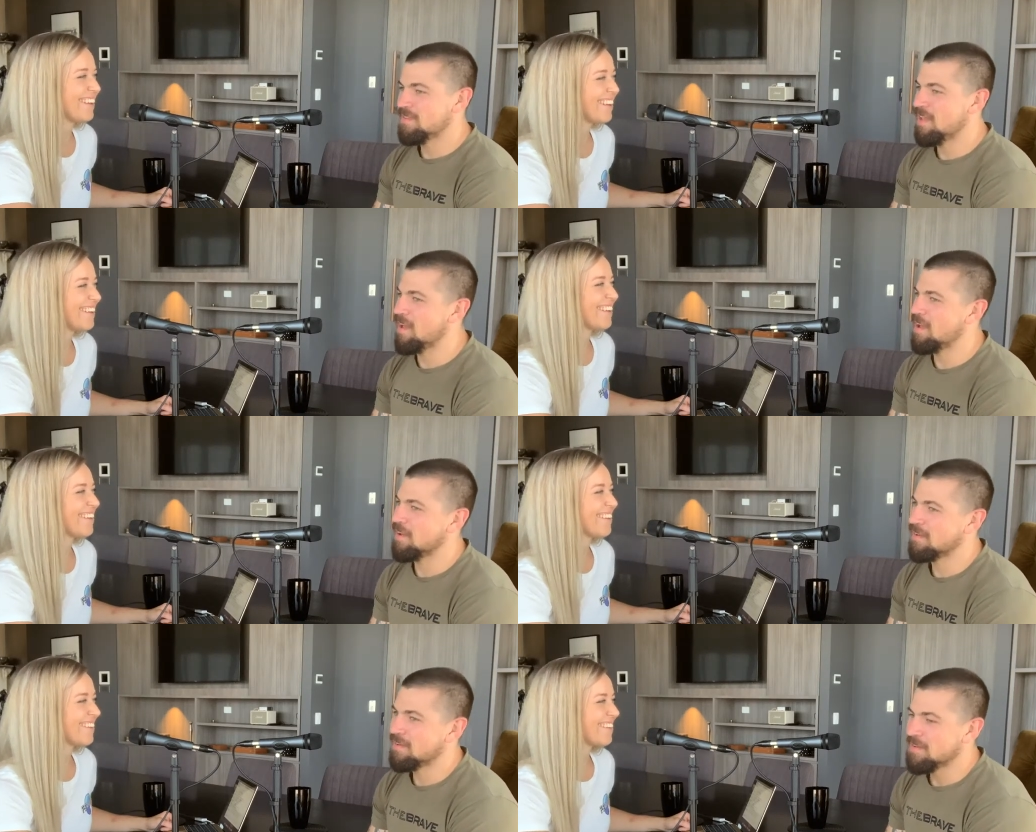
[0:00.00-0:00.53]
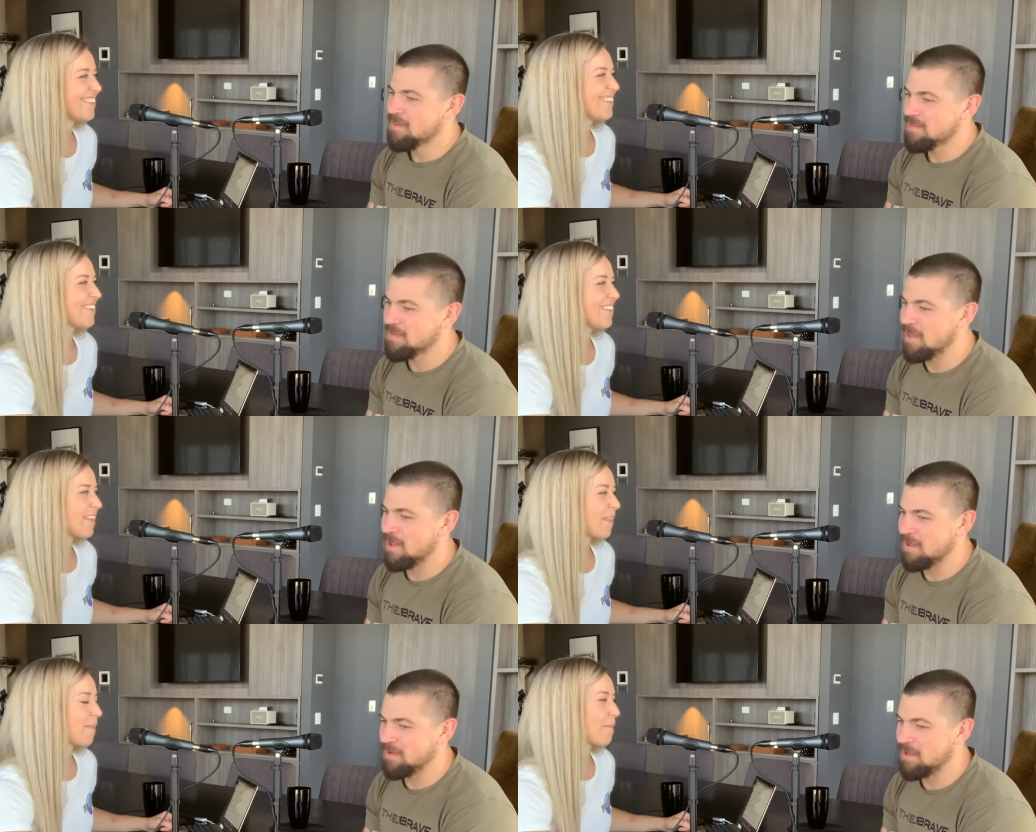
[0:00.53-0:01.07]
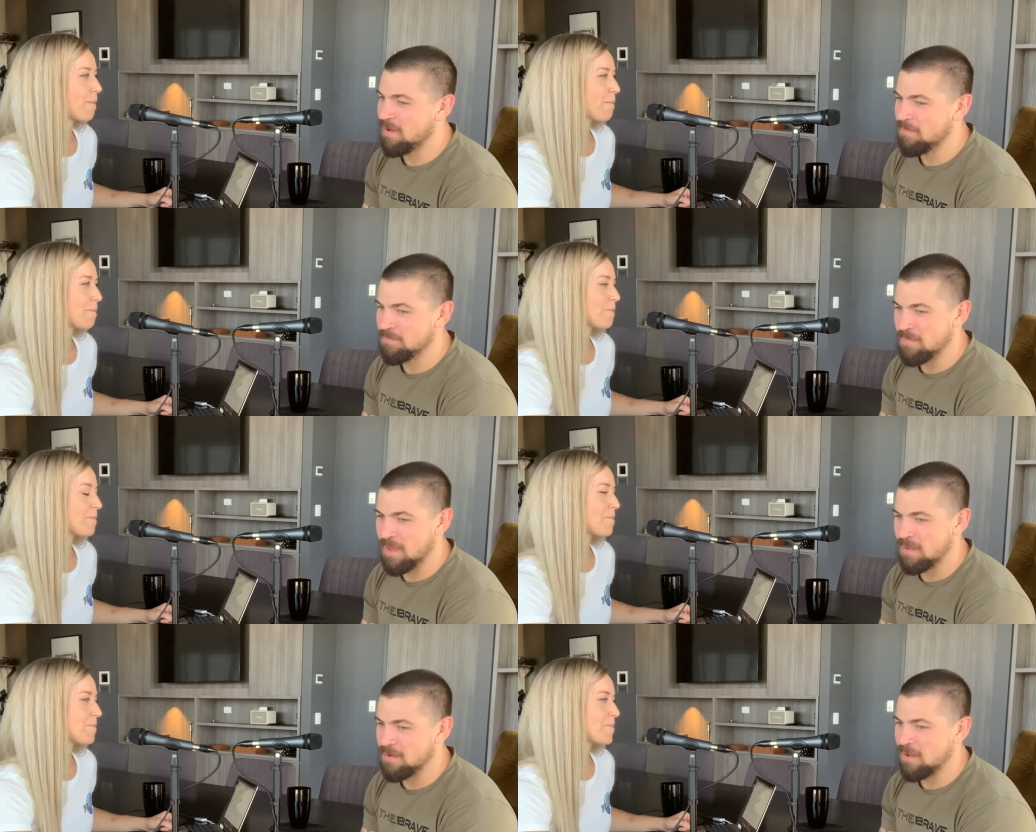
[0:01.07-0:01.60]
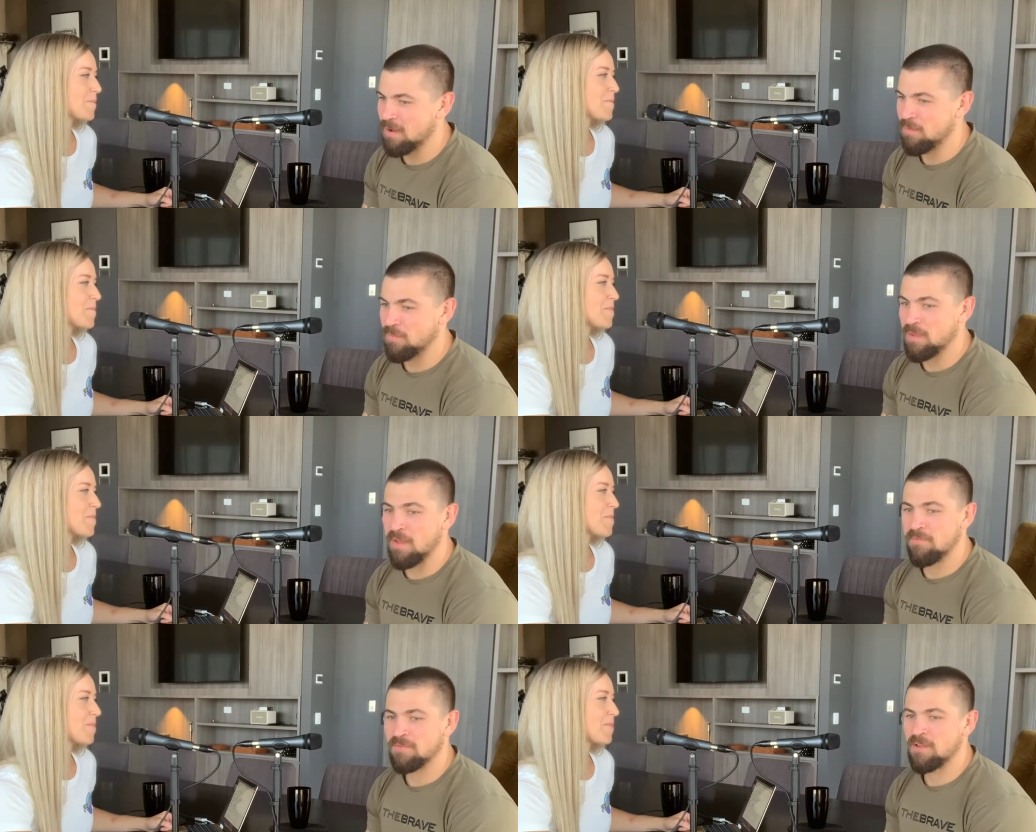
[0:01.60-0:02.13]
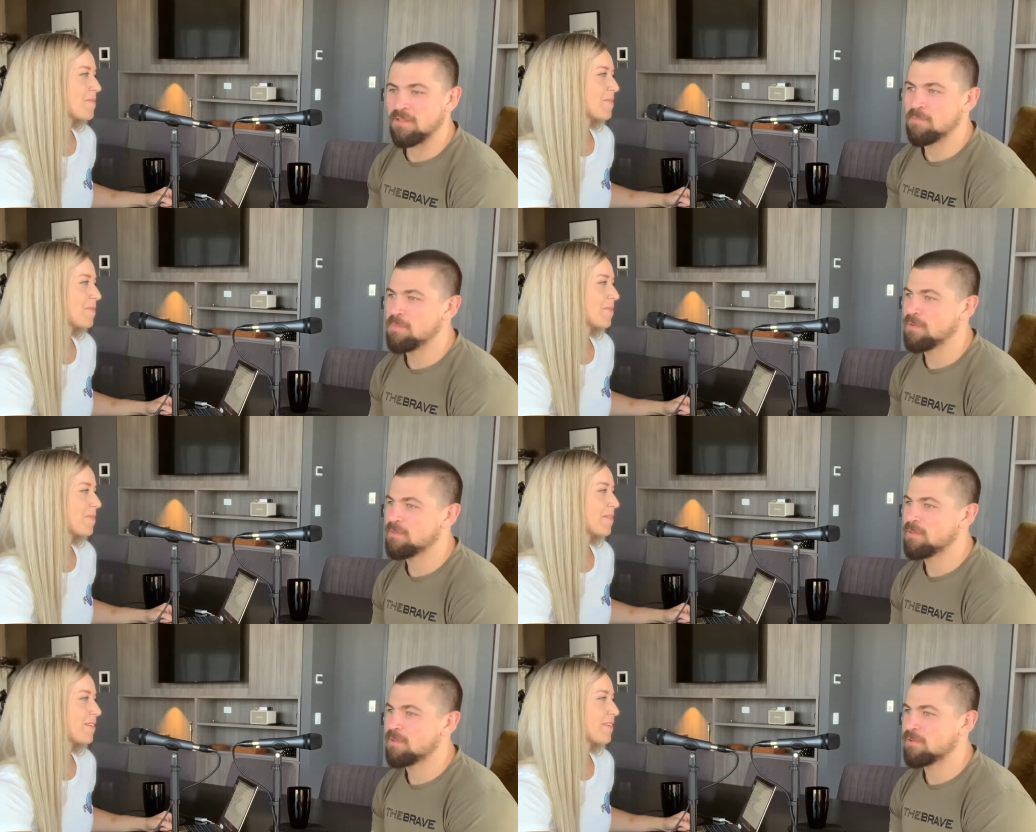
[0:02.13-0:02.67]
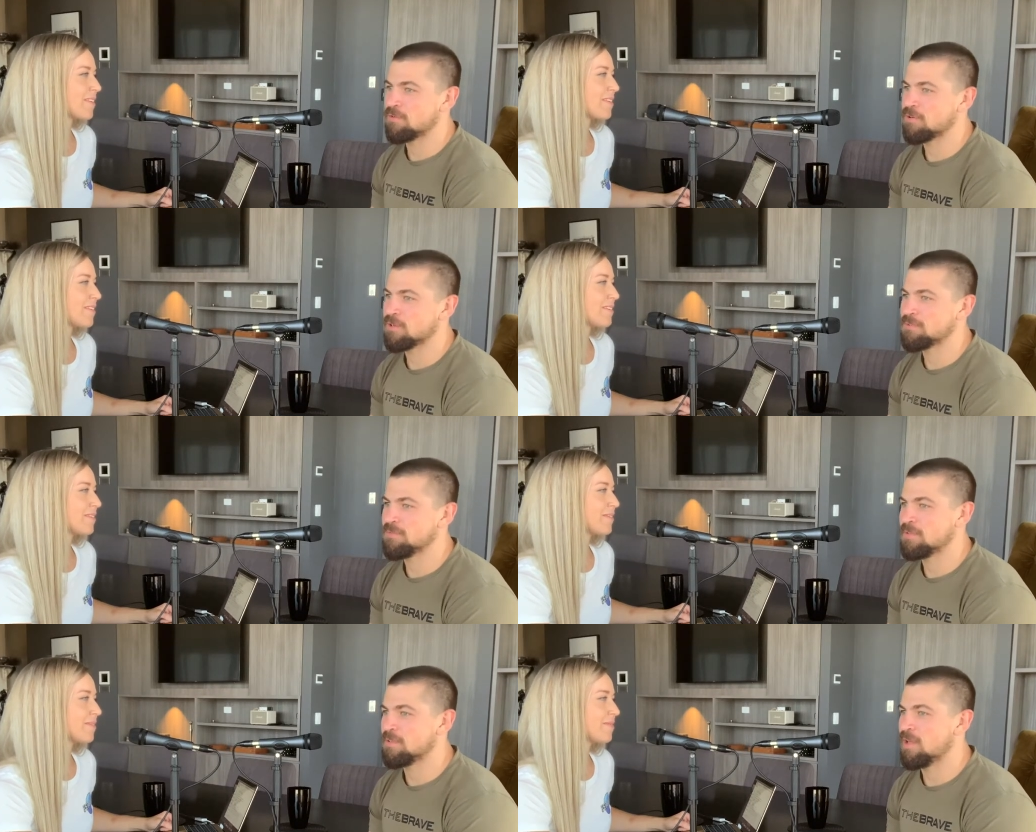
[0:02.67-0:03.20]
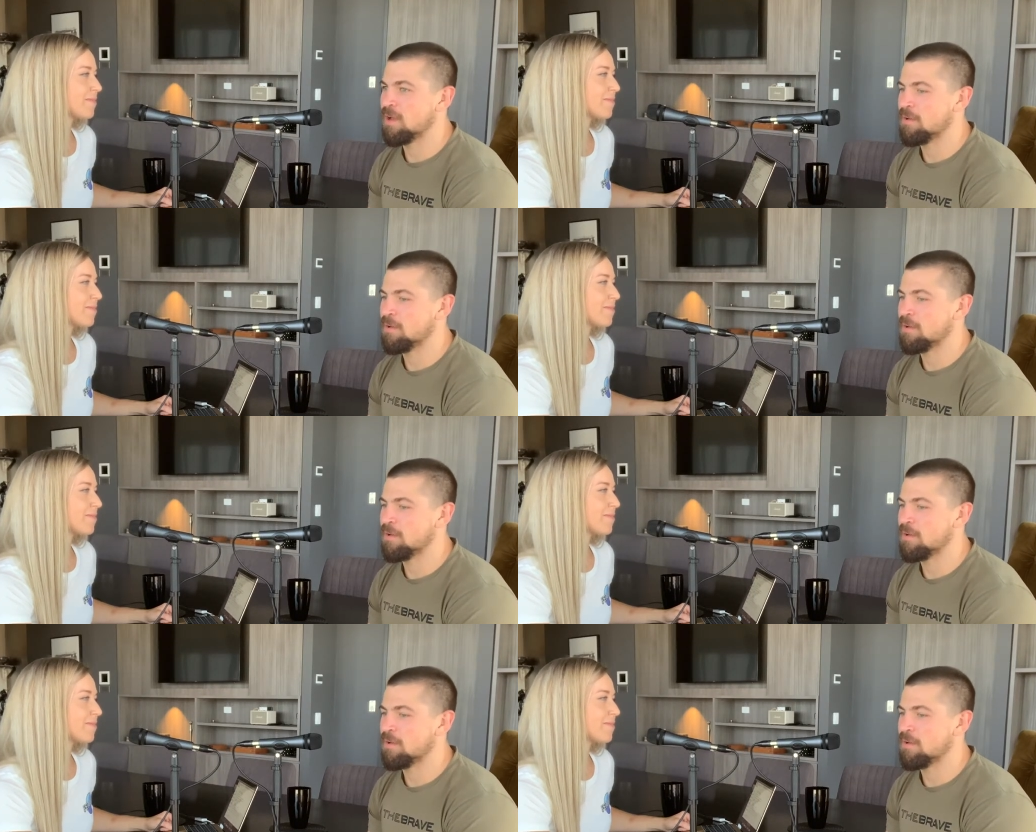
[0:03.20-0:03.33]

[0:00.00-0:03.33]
Speaker 1: yeah, yeah, and um, and uh, we have another big thing CrossFit.